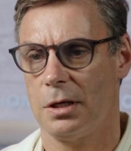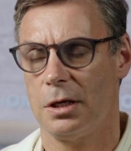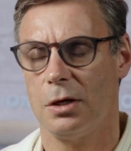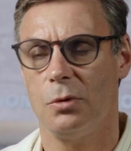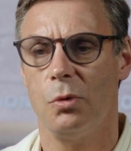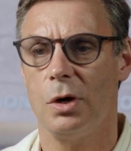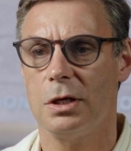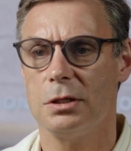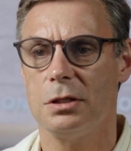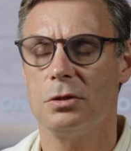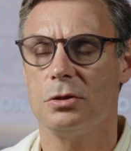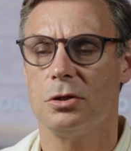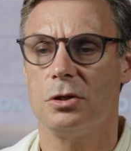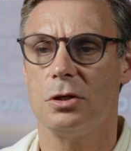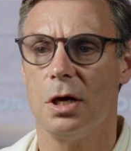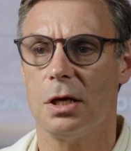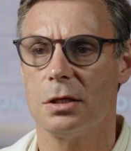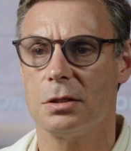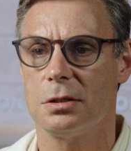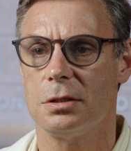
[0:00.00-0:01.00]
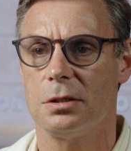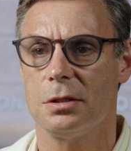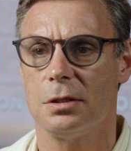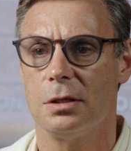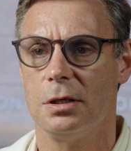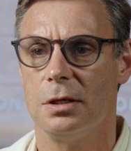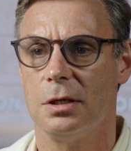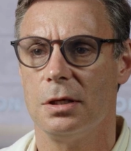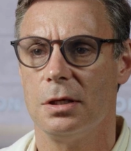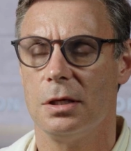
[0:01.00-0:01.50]
And it wasn't just
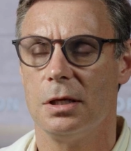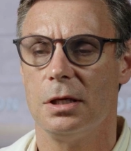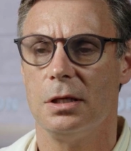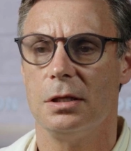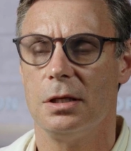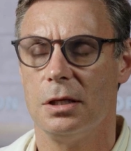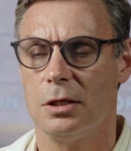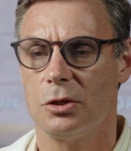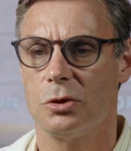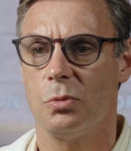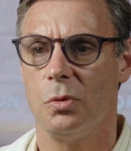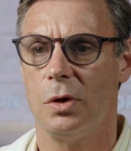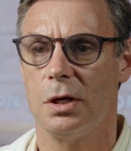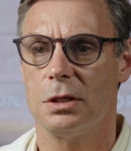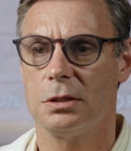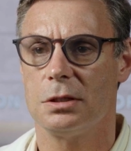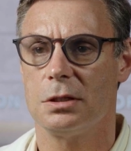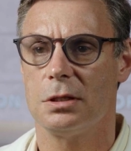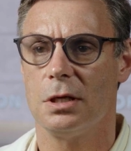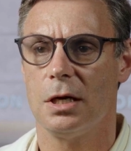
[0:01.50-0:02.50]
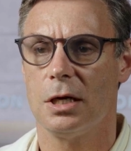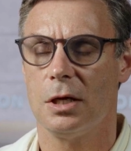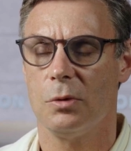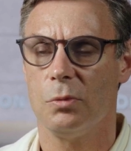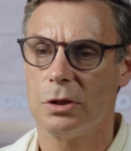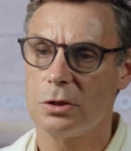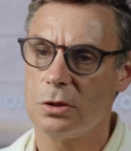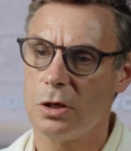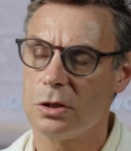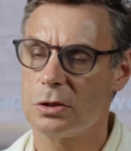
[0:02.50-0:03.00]
in this one study.
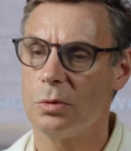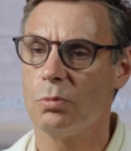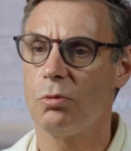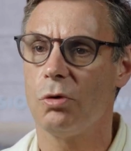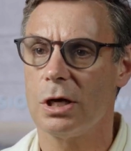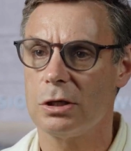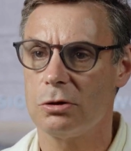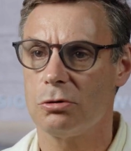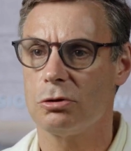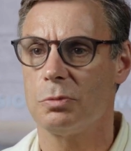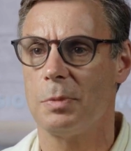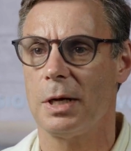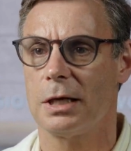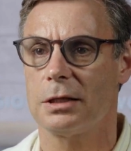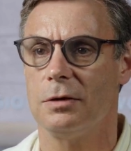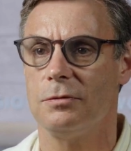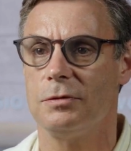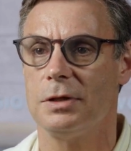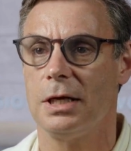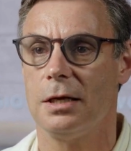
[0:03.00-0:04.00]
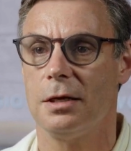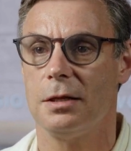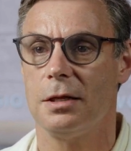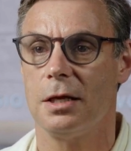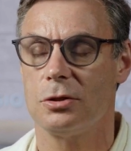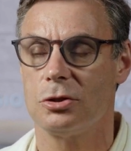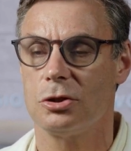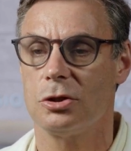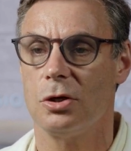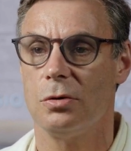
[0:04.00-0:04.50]
We saw some retrospective data
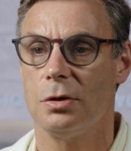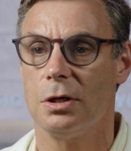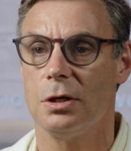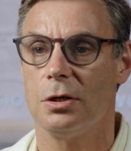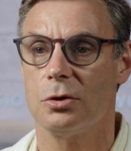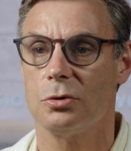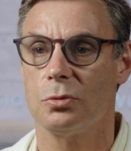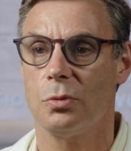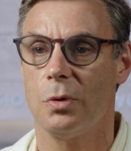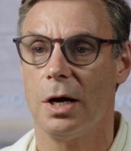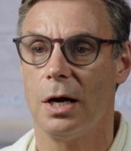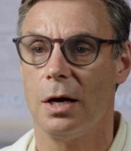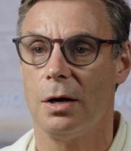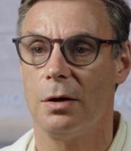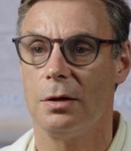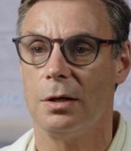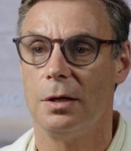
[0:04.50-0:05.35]
that showed it as well.